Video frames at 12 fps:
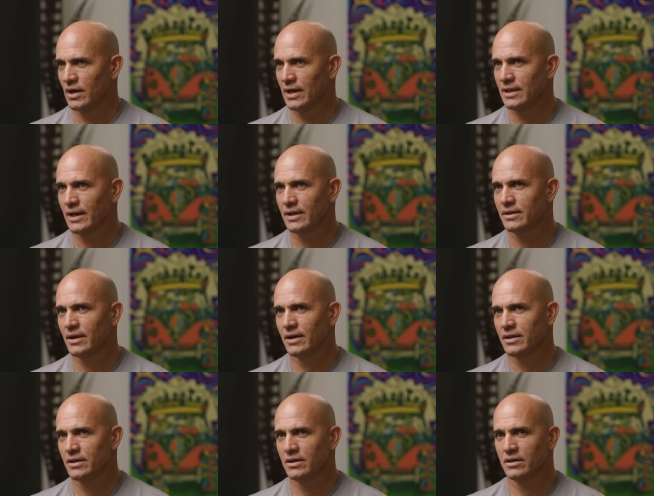I like the
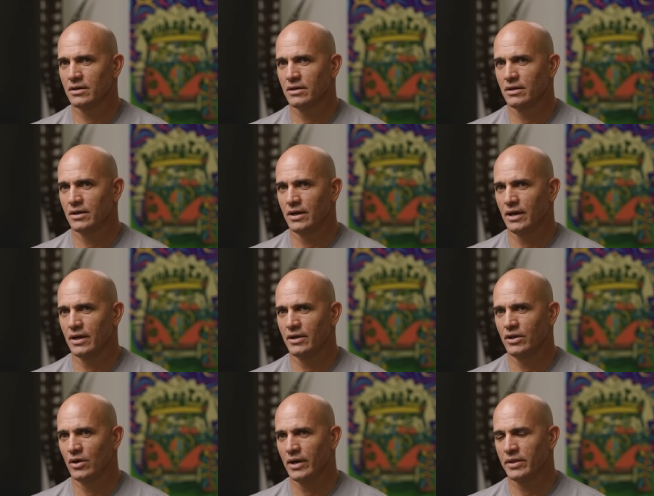idea, uh,
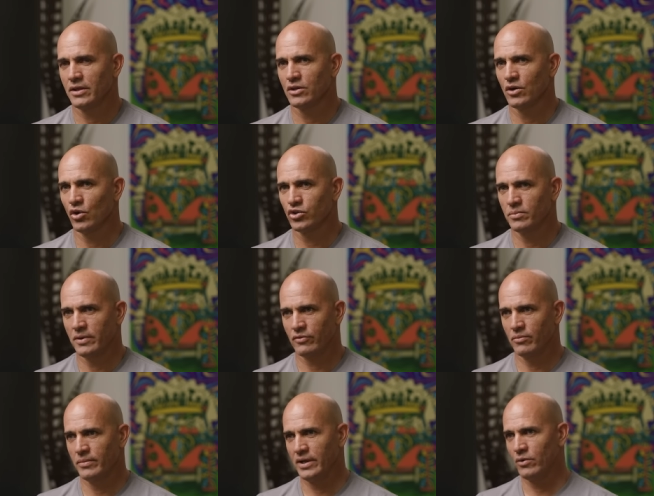you know, I think the ultimate
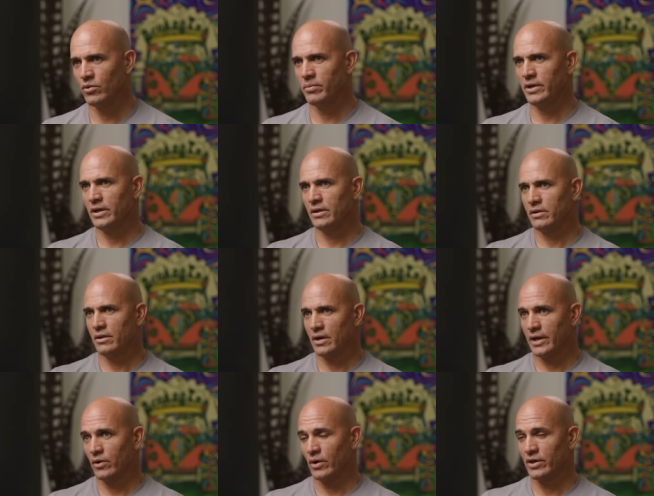for me would be that
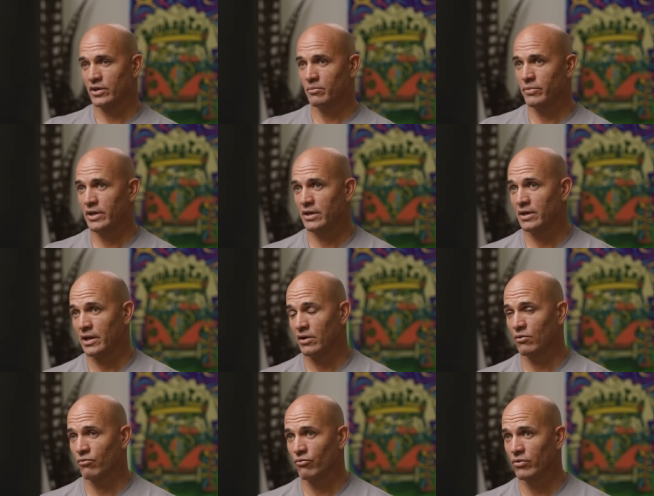I go out and compete and I
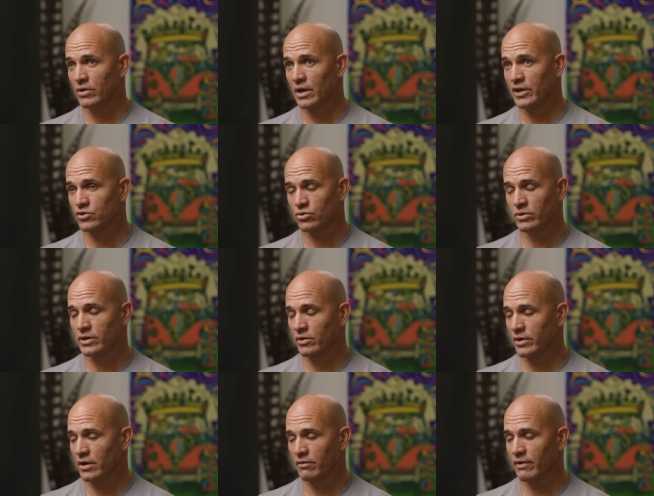don't, I truly don't
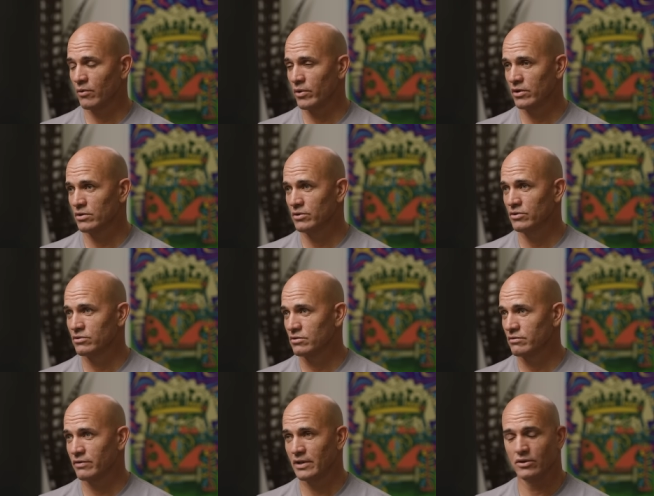care if I win or lose.
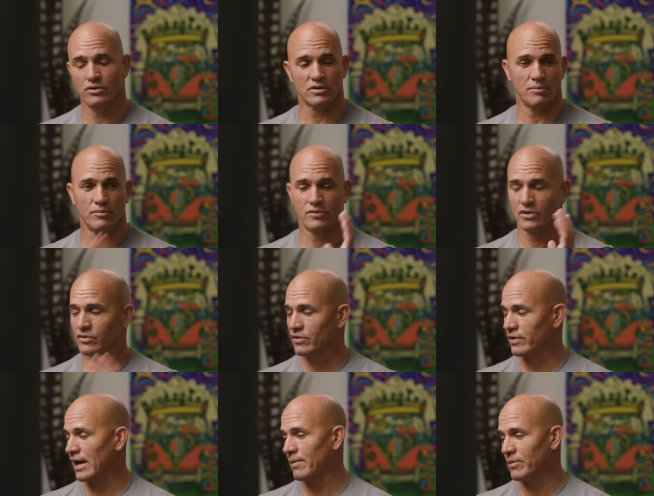If I lose, I'm just
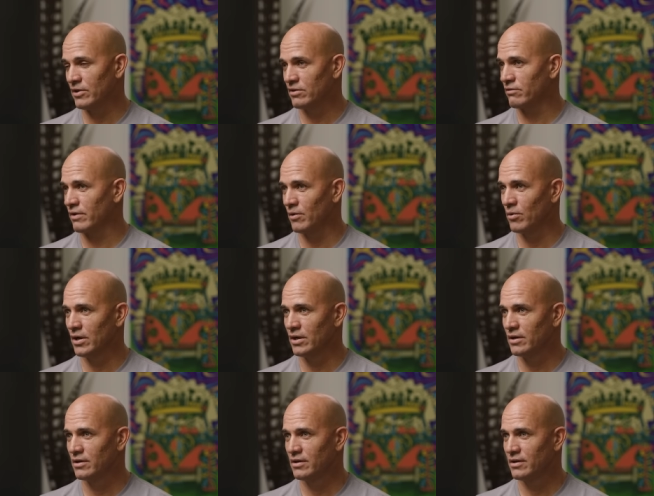as happy as if I
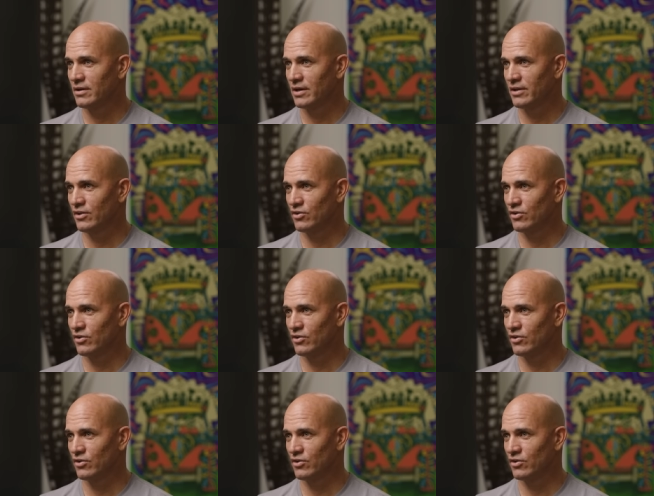won and